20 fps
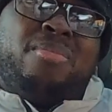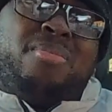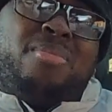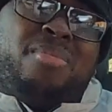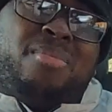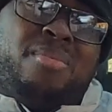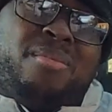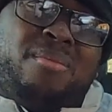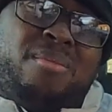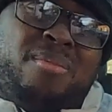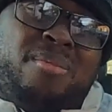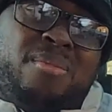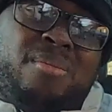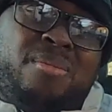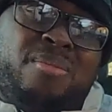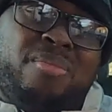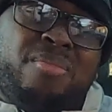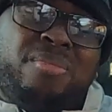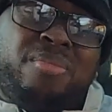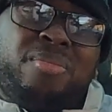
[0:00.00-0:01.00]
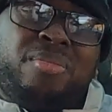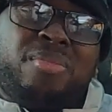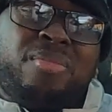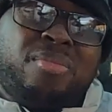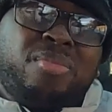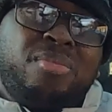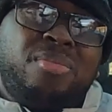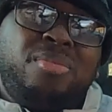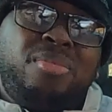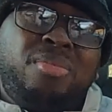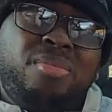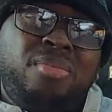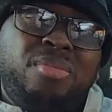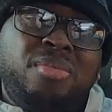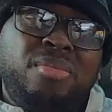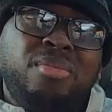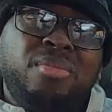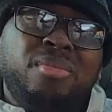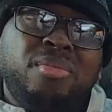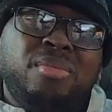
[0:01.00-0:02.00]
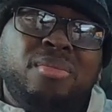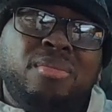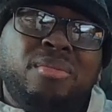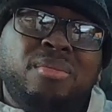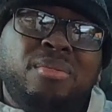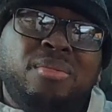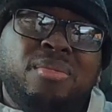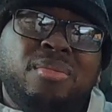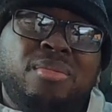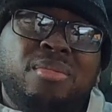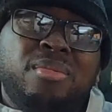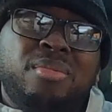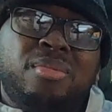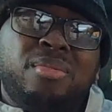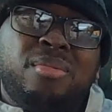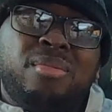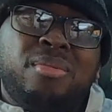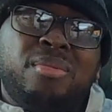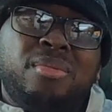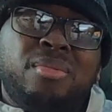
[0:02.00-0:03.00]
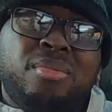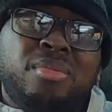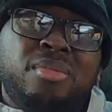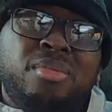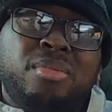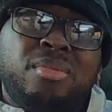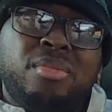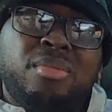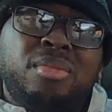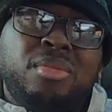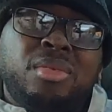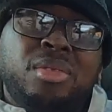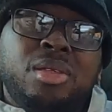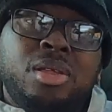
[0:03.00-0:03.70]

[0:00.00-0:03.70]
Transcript: Nothing is said.